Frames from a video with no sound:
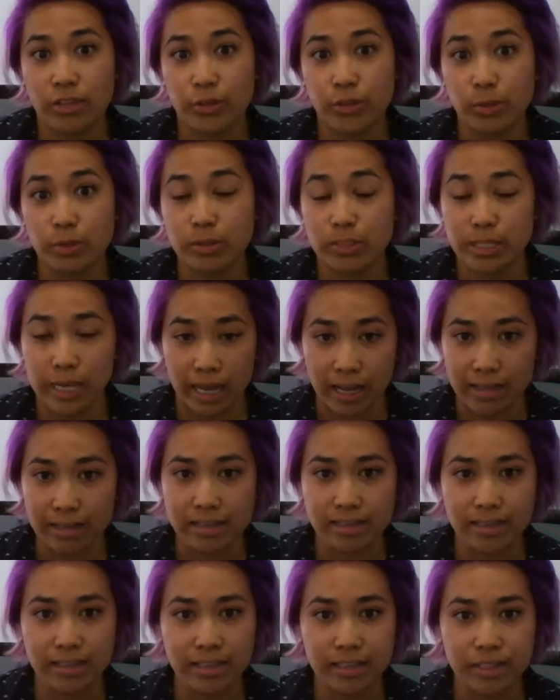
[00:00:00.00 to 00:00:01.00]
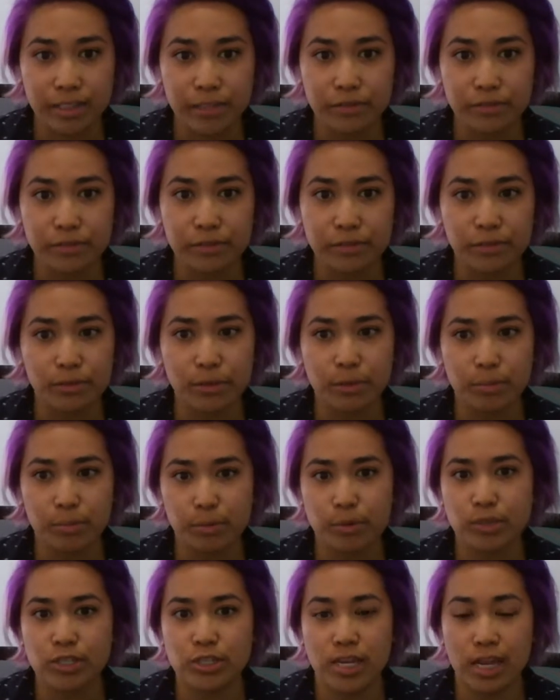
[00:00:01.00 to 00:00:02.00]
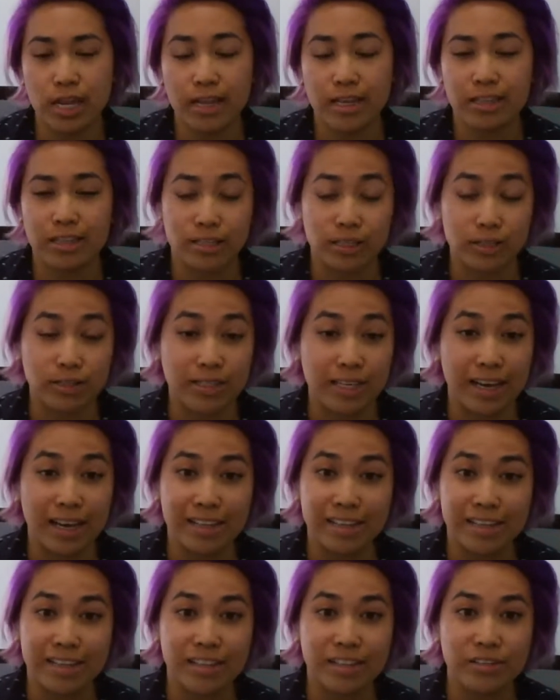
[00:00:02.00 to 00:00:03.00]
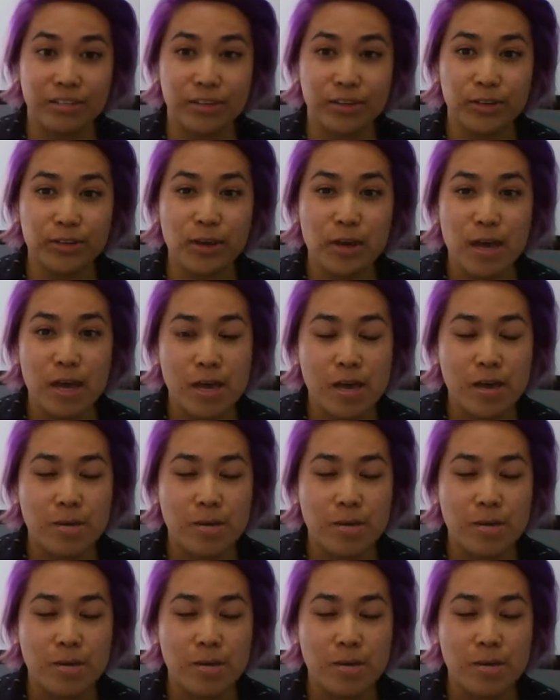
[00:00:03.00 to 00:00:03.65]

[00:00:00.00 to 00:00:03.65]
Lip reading: totality of you, appreciating the totality of you,